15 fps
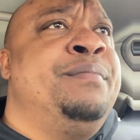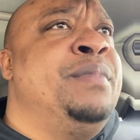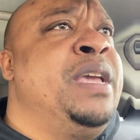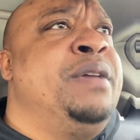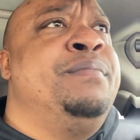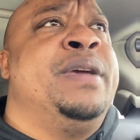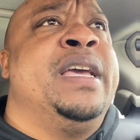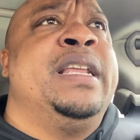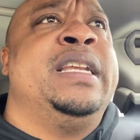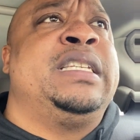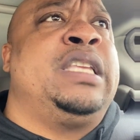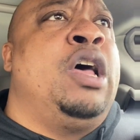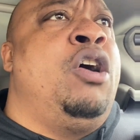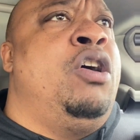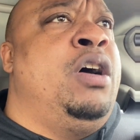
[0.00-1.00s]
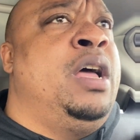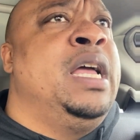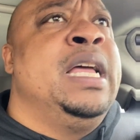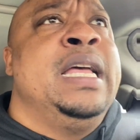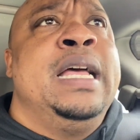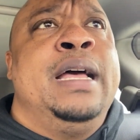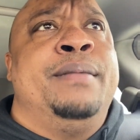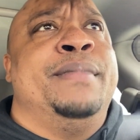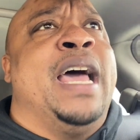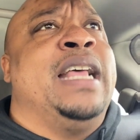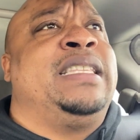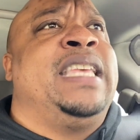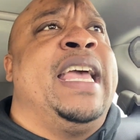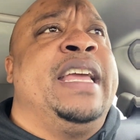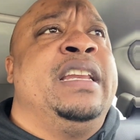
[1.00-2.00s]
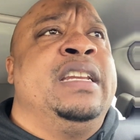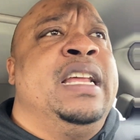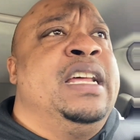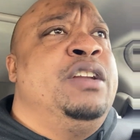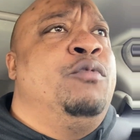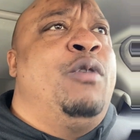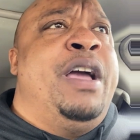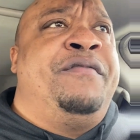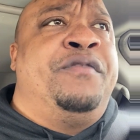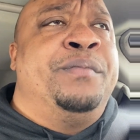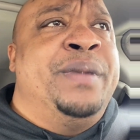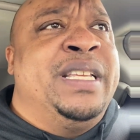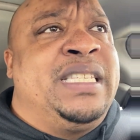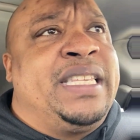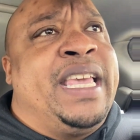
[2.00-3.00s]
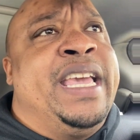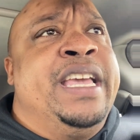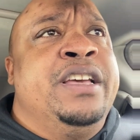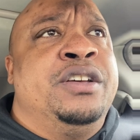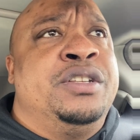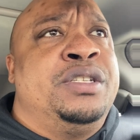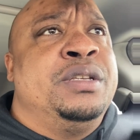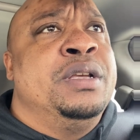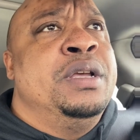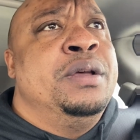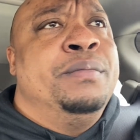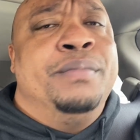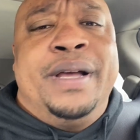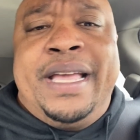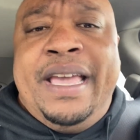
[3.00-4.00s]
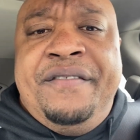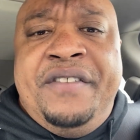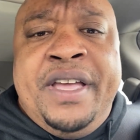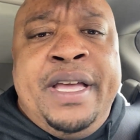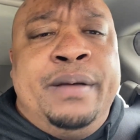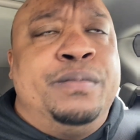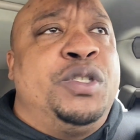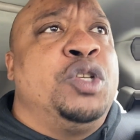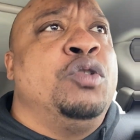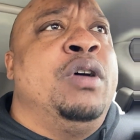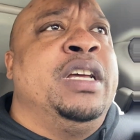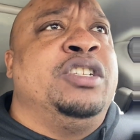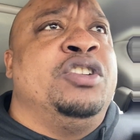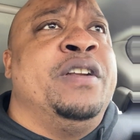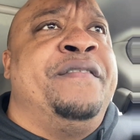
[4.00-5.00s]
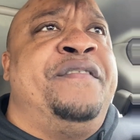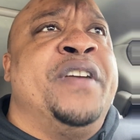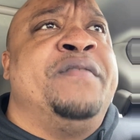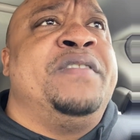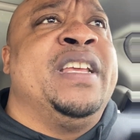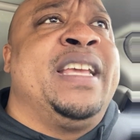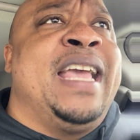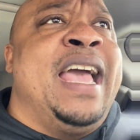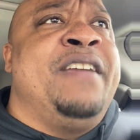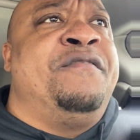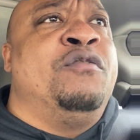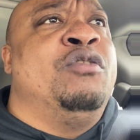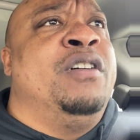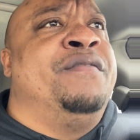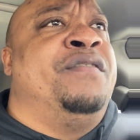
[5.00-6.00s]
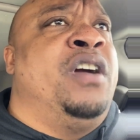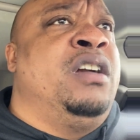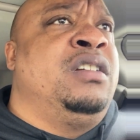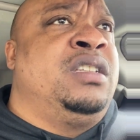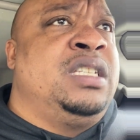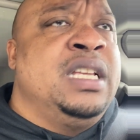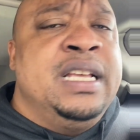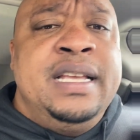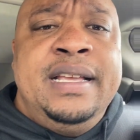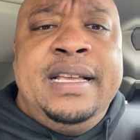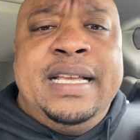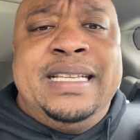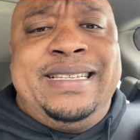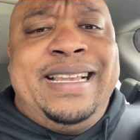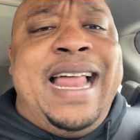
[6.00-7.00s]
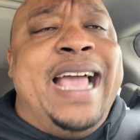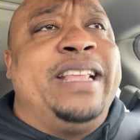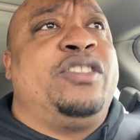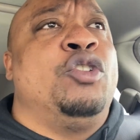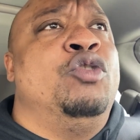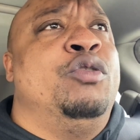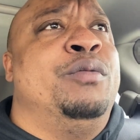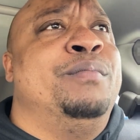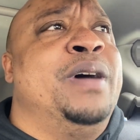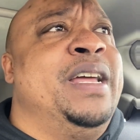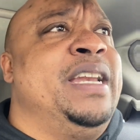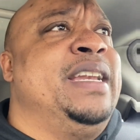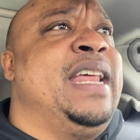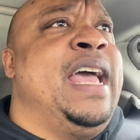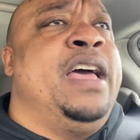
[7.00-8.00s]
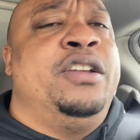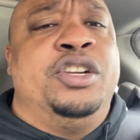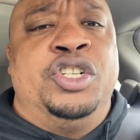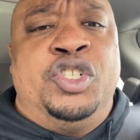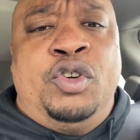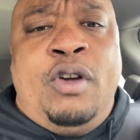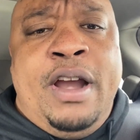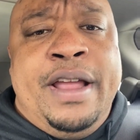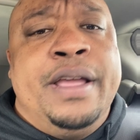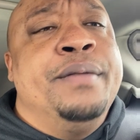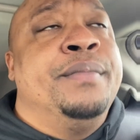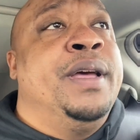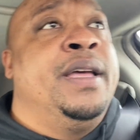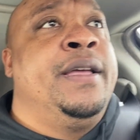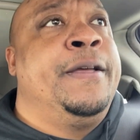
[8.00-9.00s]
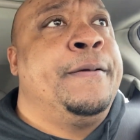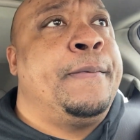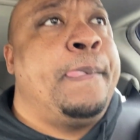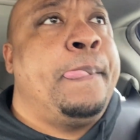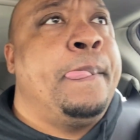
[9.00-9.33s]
Meek Mill is hard. I'm not taking nothing away from his skills, but giving him 250k for a verse is like throwing money down the drain, man.